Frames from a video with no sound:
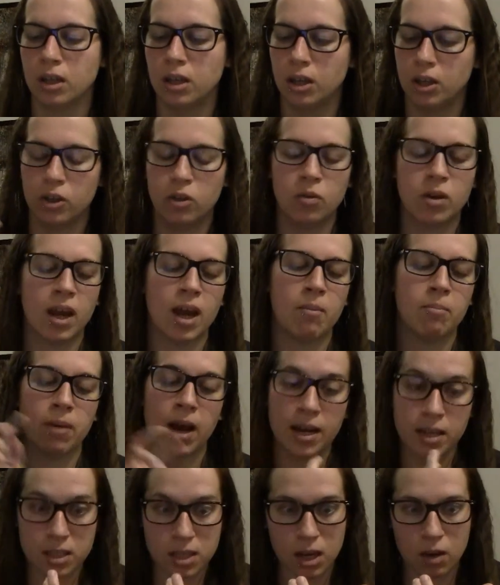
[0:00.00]
you get
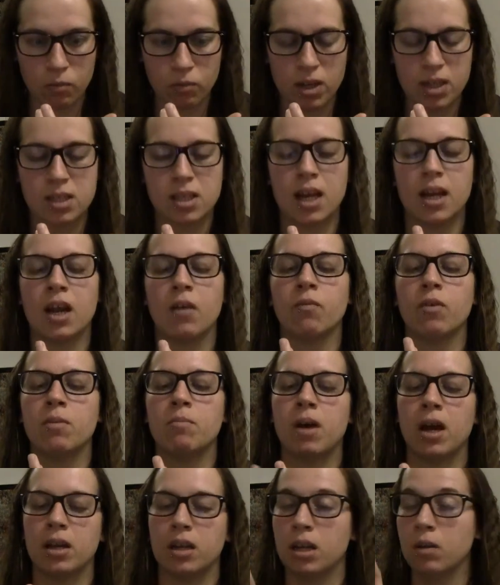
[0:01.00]
Mindset Reset every
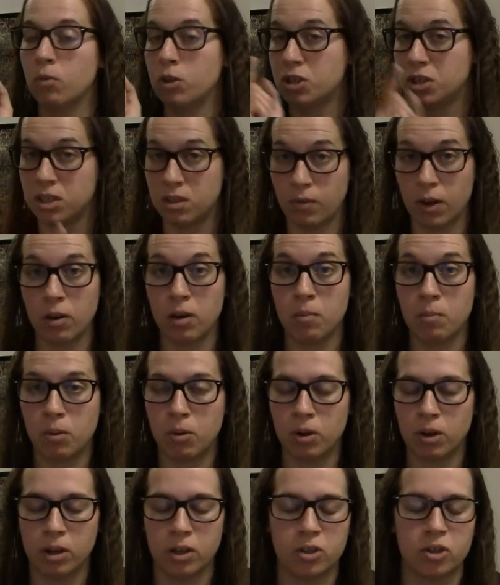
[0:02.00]
Monday, which is very
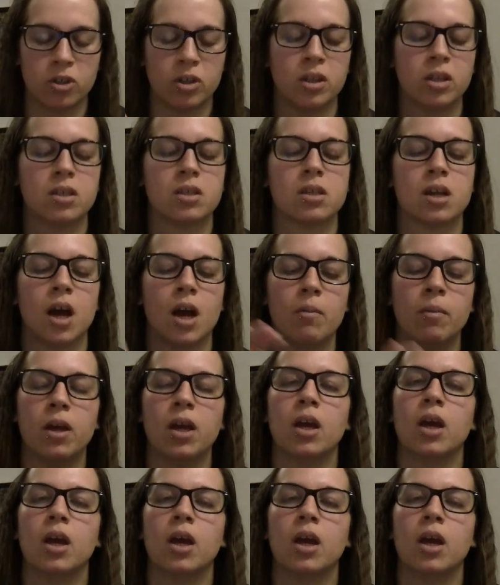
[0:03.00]
important during this time.